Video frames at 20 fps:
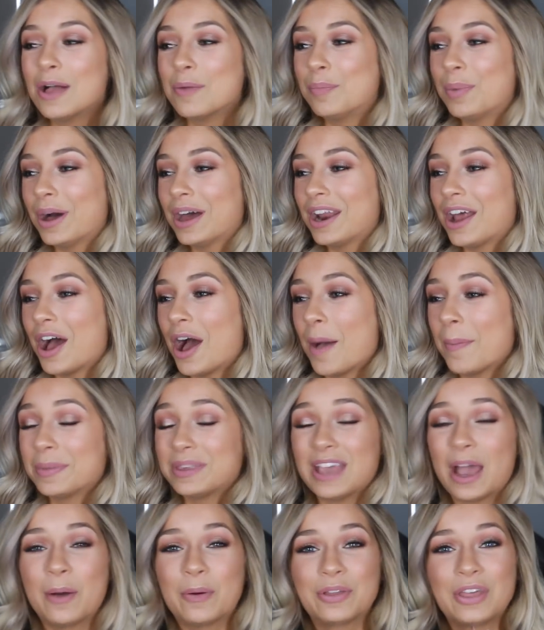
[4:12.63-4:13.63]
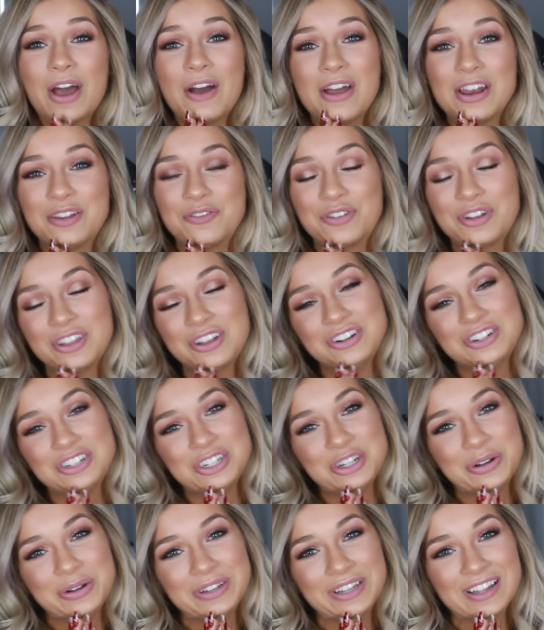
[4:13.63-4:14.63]
But um, yeah, without any further
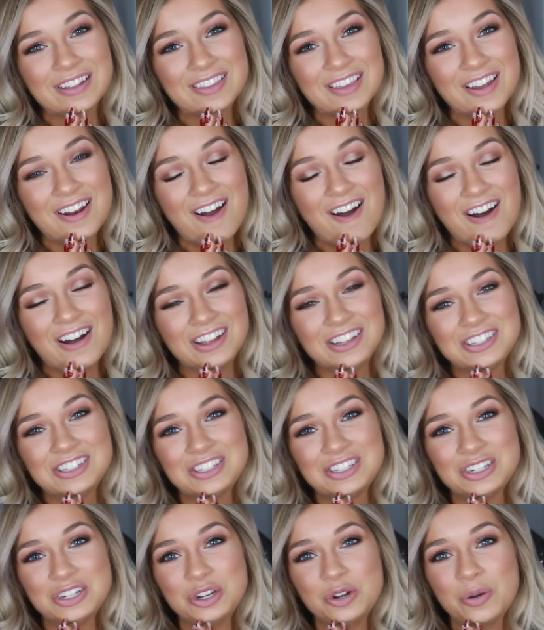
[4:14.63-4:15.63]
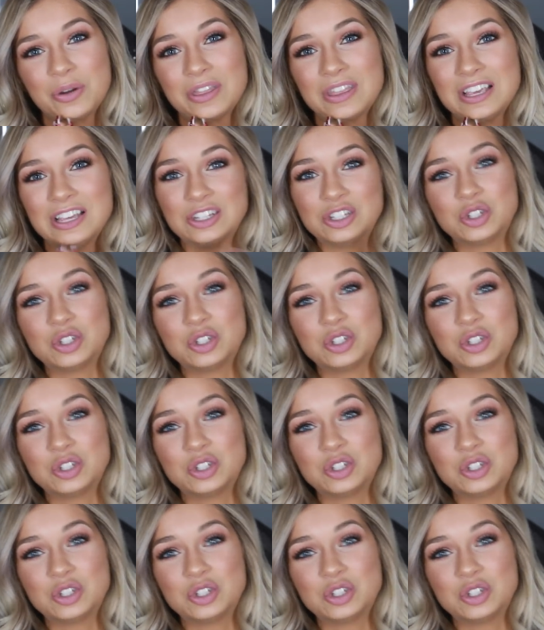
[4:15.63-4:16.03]
ado, let's get on to the